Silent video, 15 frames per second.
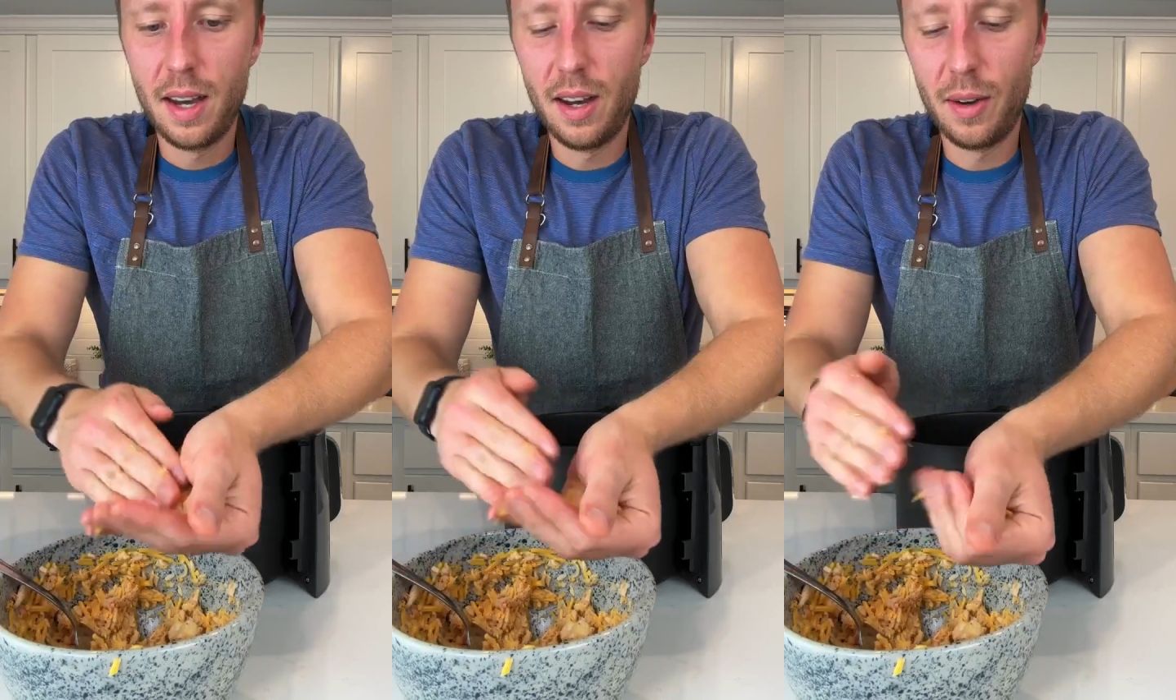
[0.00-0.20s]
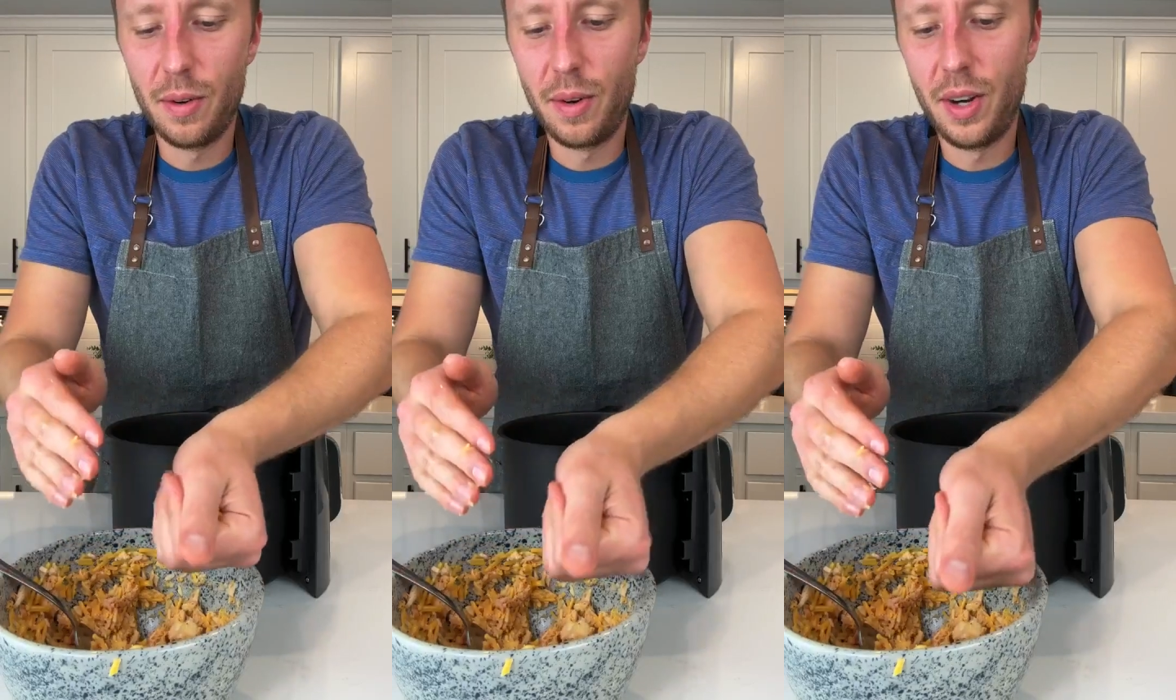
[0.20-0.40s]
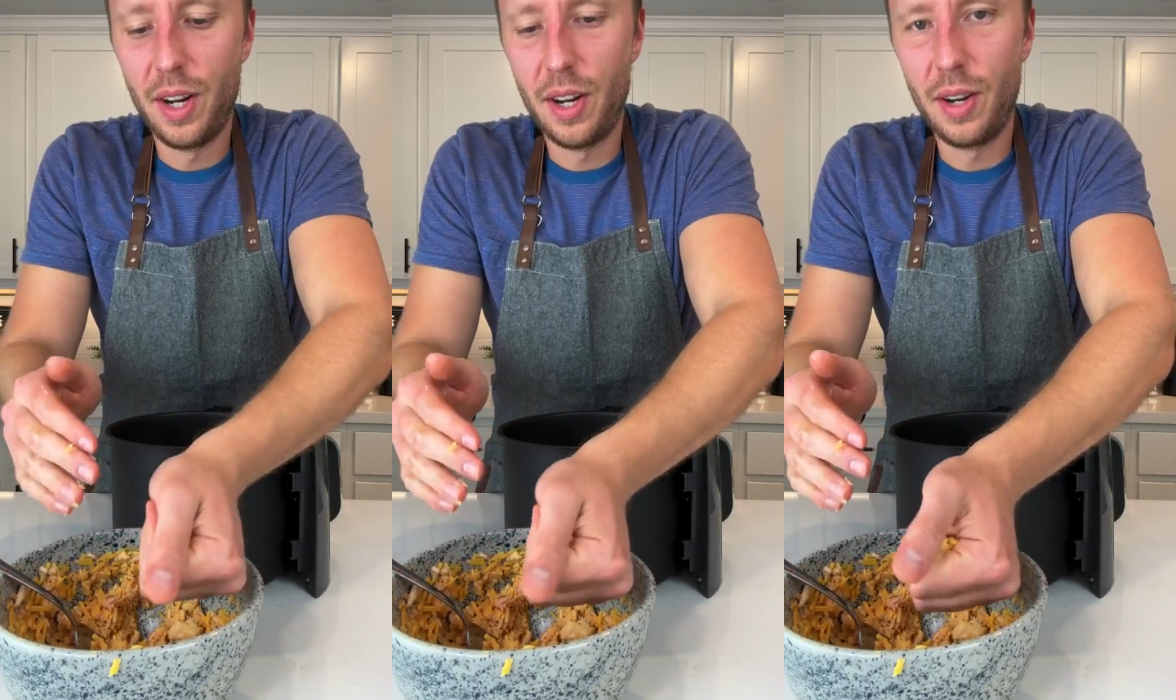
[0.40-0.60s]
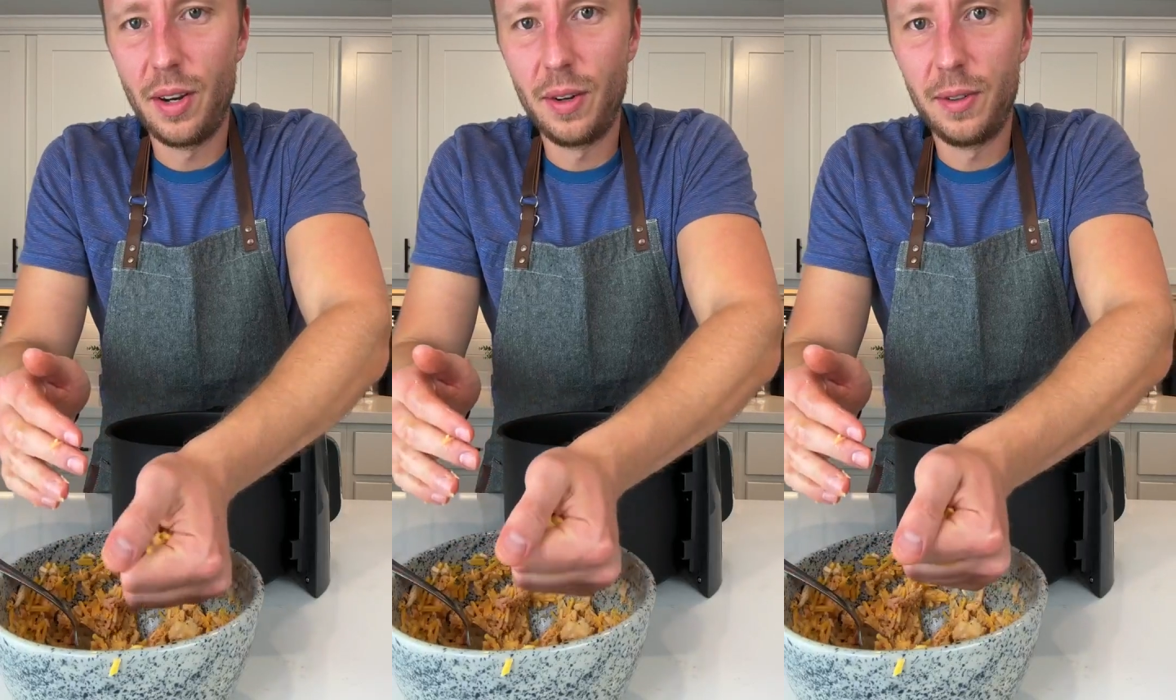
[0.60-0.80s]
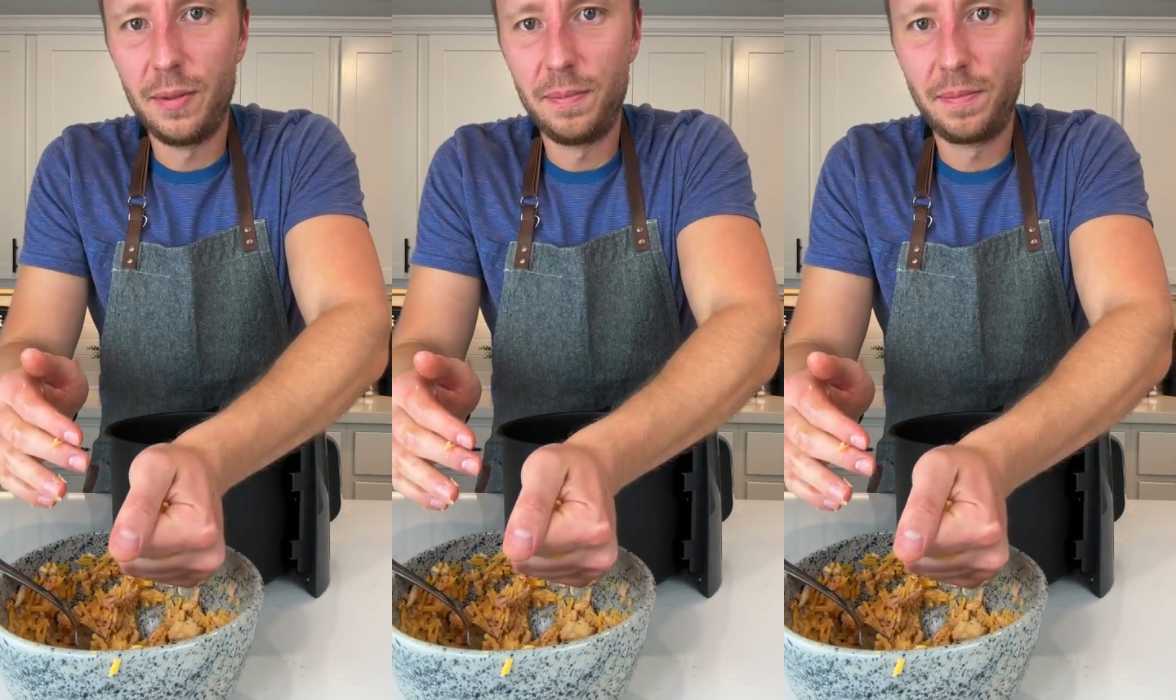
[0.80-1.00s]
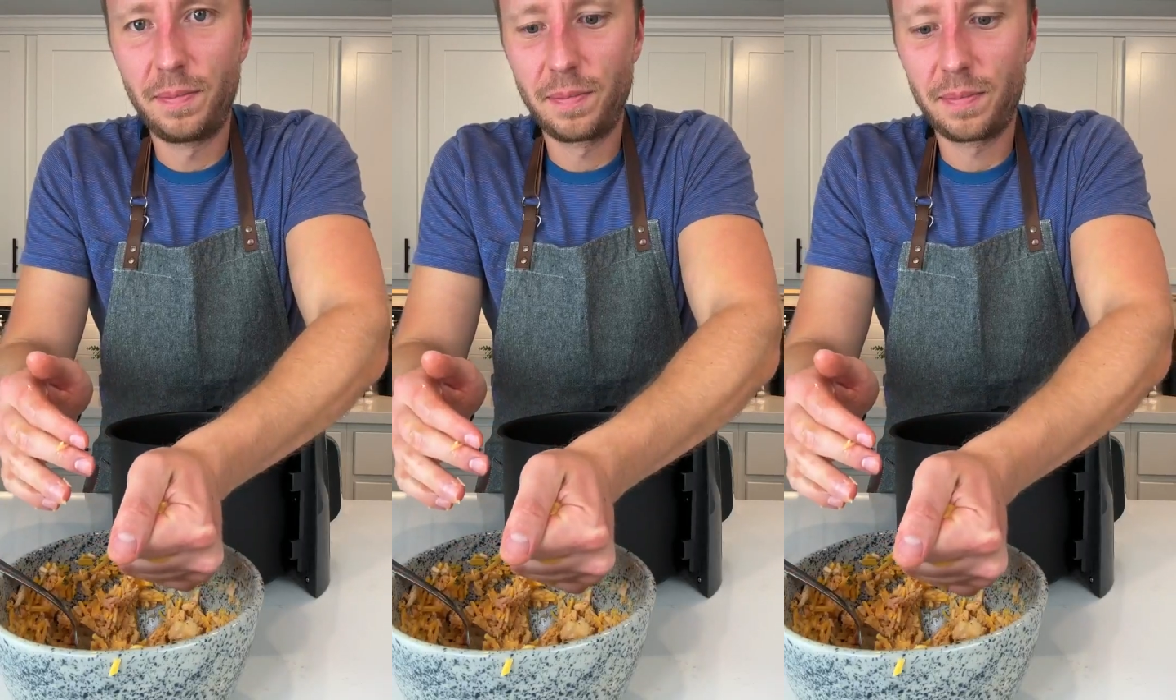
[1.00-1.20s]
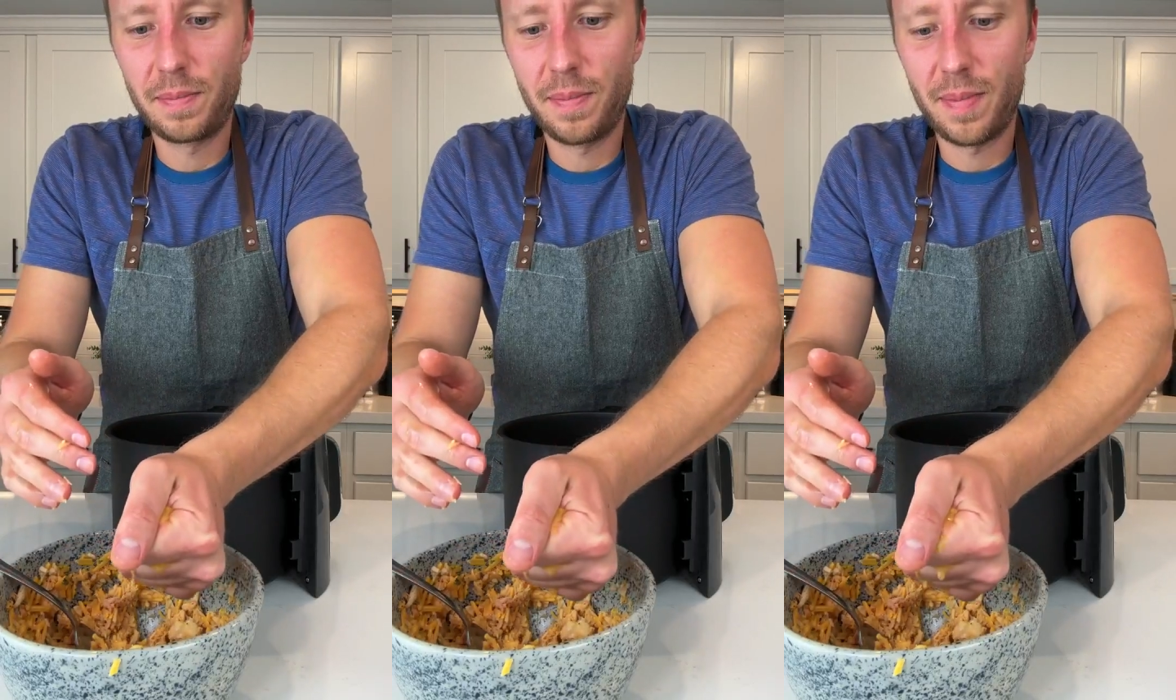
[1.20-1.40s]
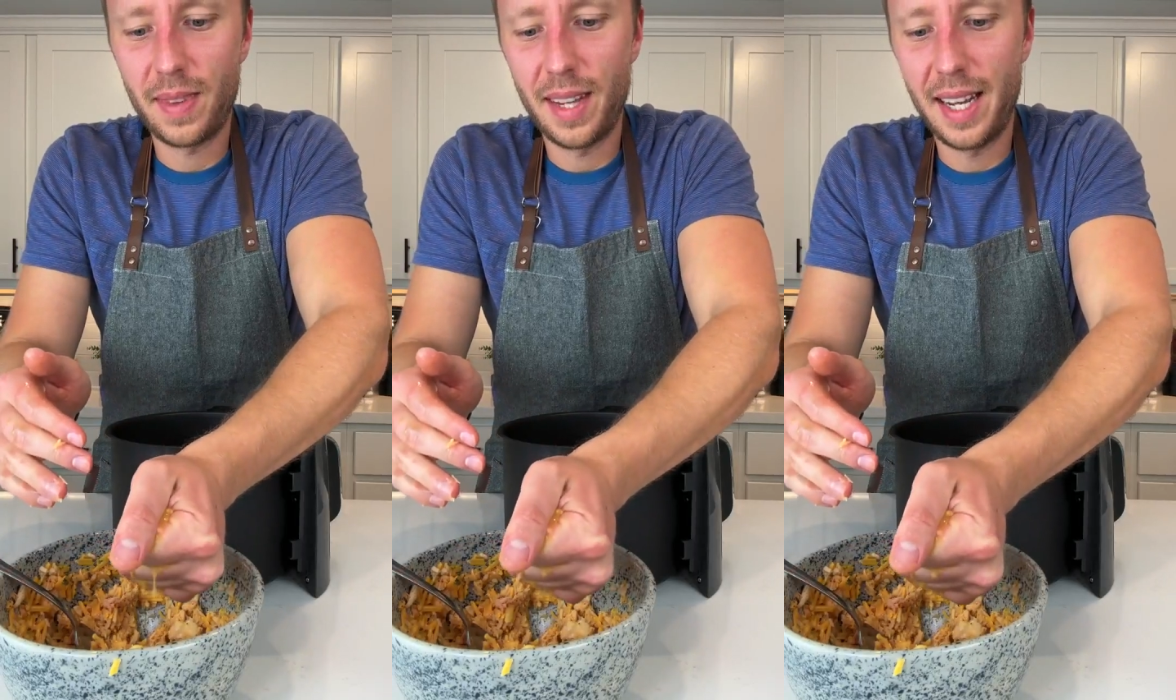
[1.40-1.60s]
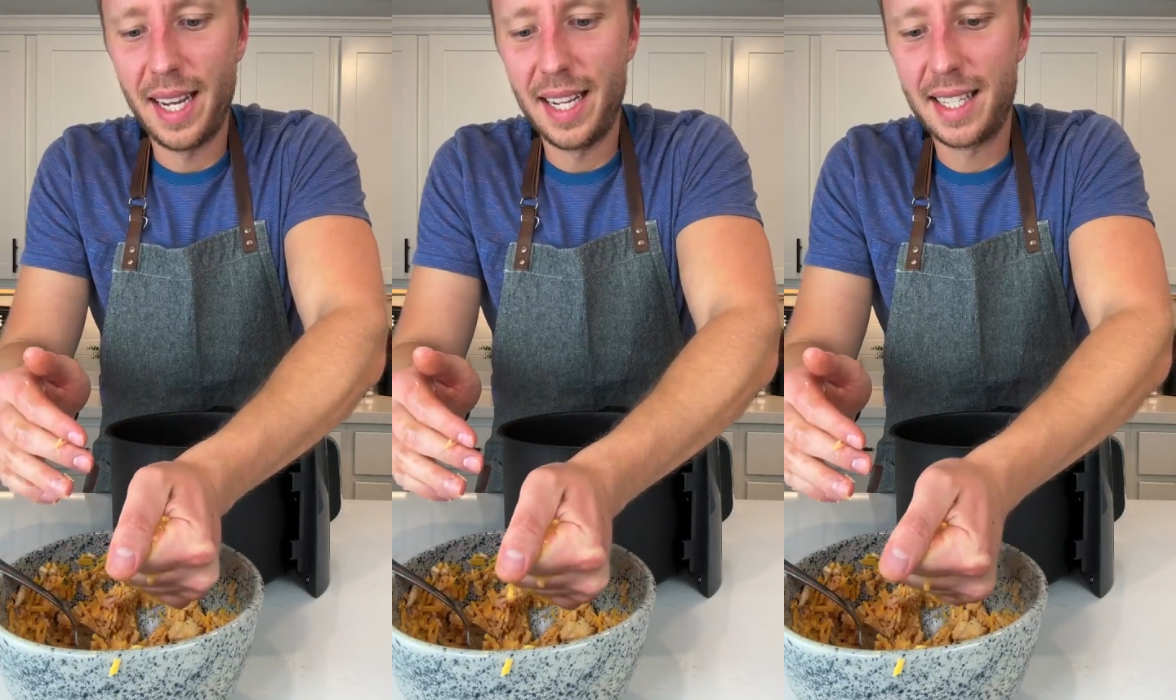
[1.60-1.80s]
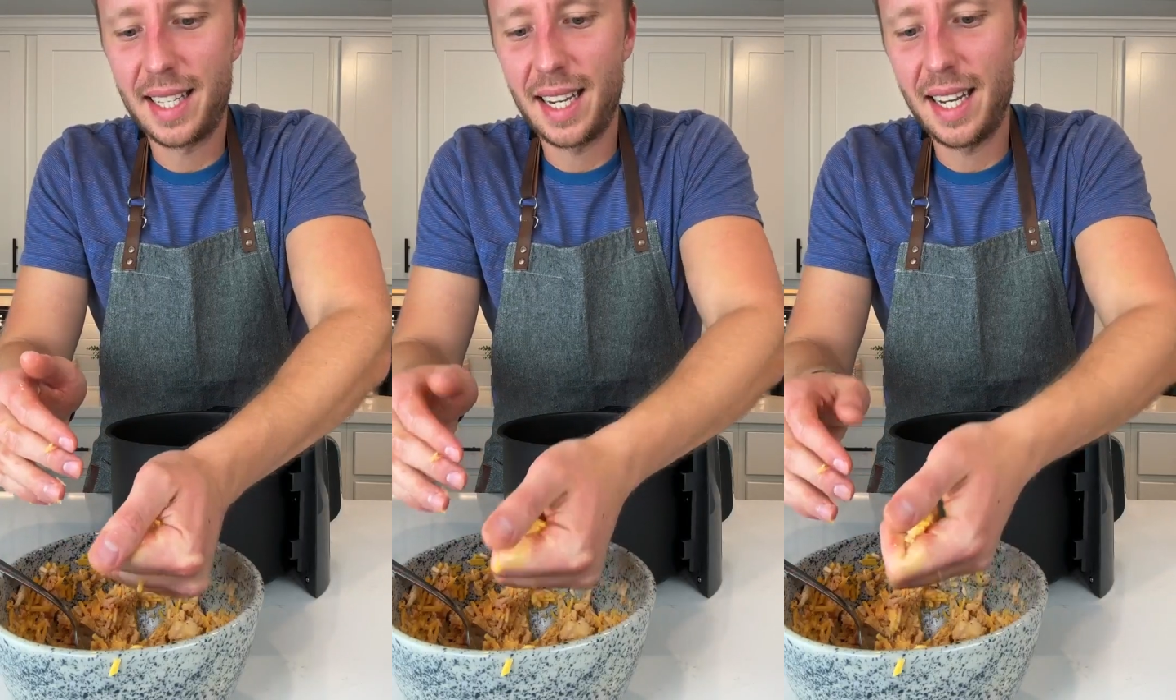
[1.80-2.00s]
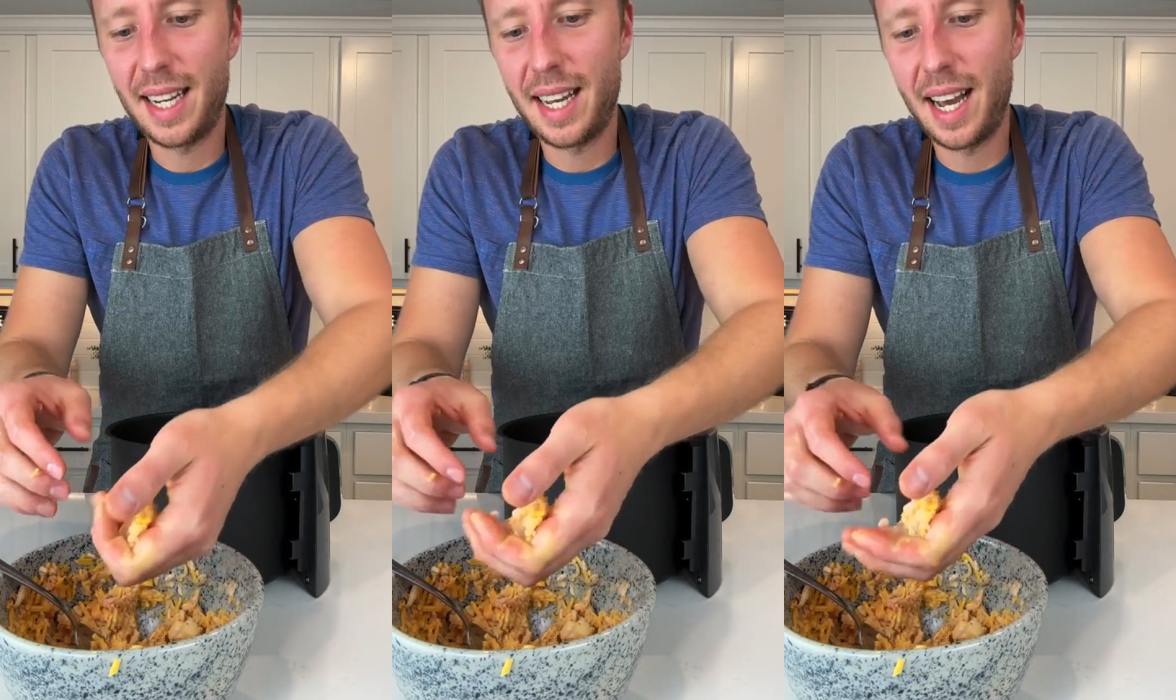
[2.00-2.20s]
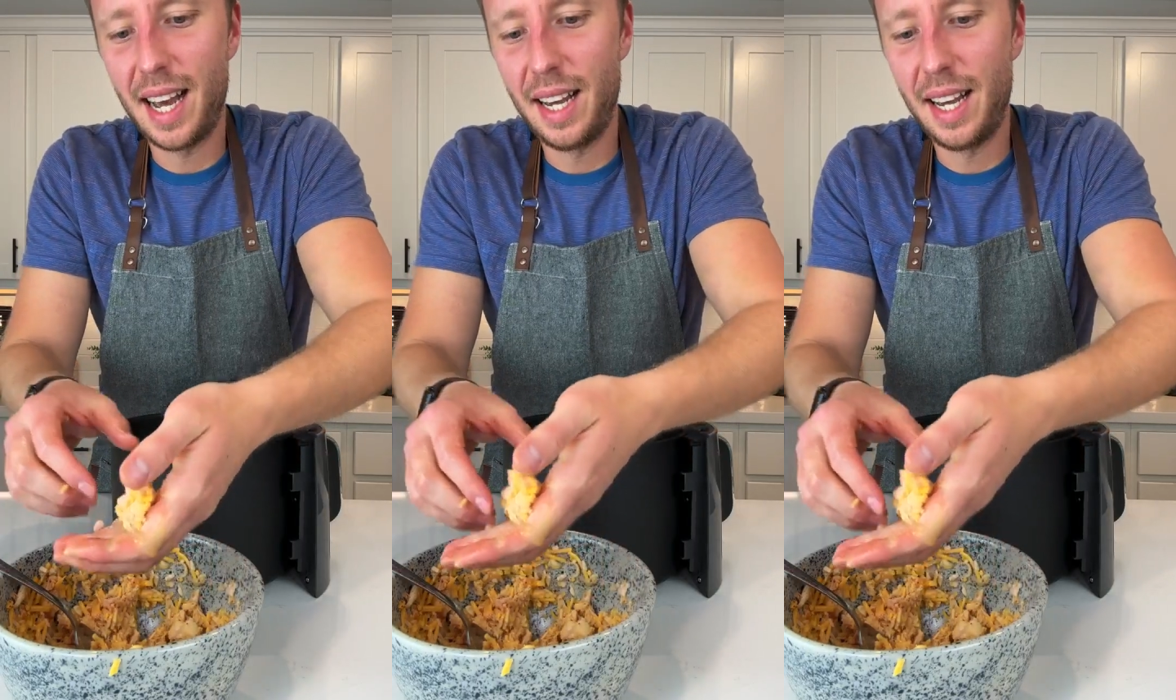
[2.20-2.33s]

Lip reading: Oh no. It's like